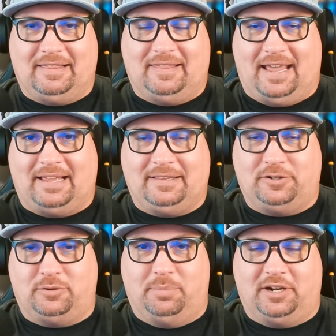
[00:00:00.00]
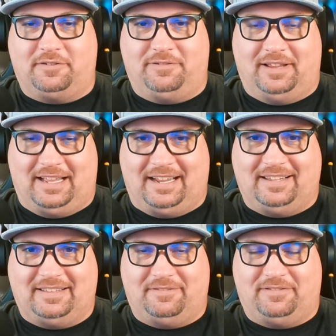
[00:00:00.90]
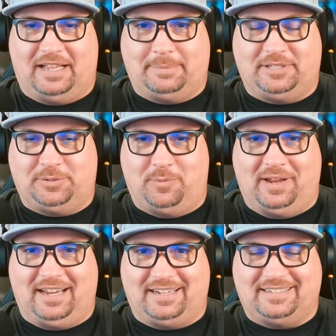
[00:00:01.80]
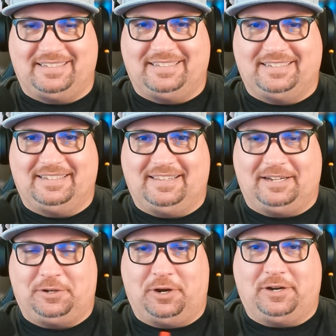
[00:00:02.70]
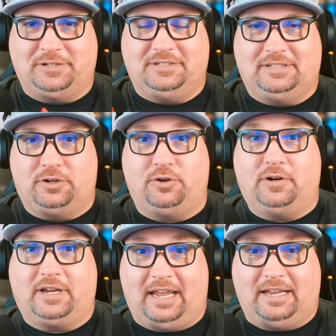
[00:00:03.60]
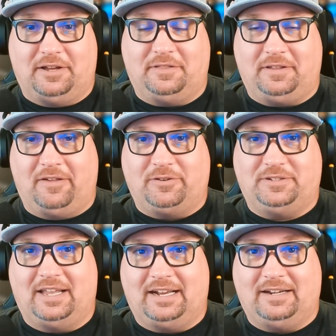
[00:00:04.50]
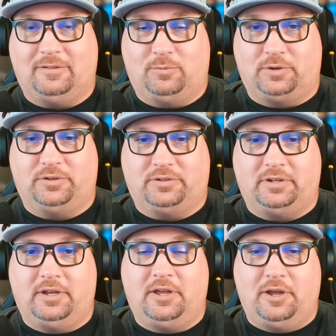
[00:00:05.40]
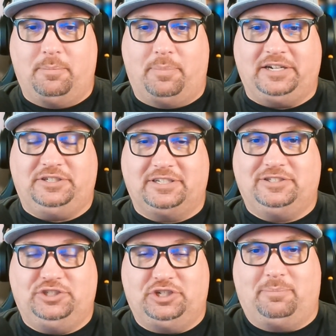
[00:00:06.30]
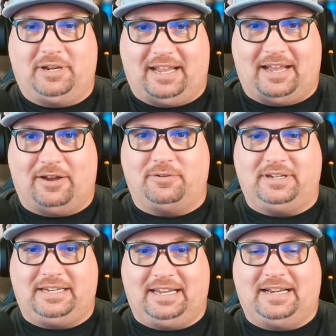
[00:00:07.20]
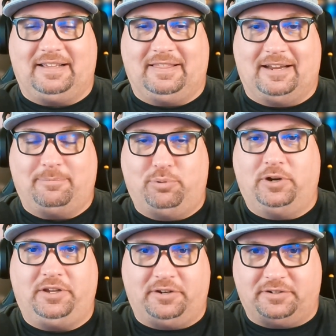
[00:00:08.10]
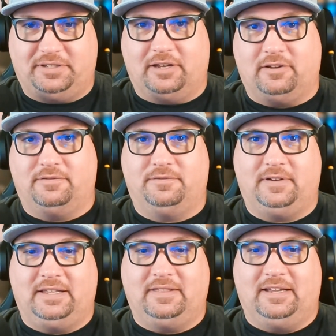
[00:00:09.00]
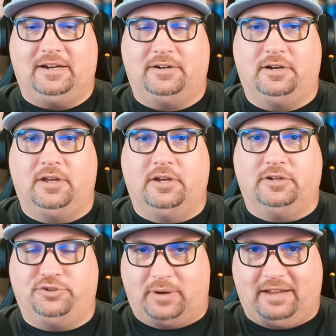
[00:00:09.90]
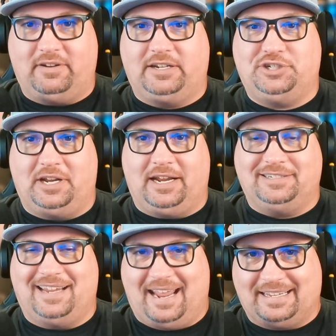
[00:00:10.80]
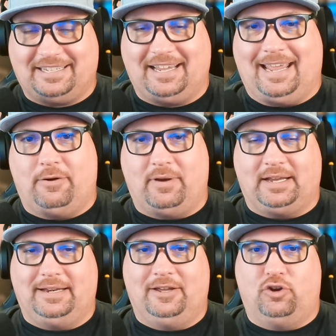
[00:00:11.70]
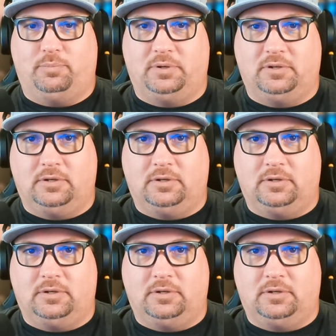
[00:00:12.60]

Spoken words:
that little butterfly that flaps its wings that causes a hurricane on the other side of the world by just jumping out, getting there, putting yourself in there, driving change, asking how I can help,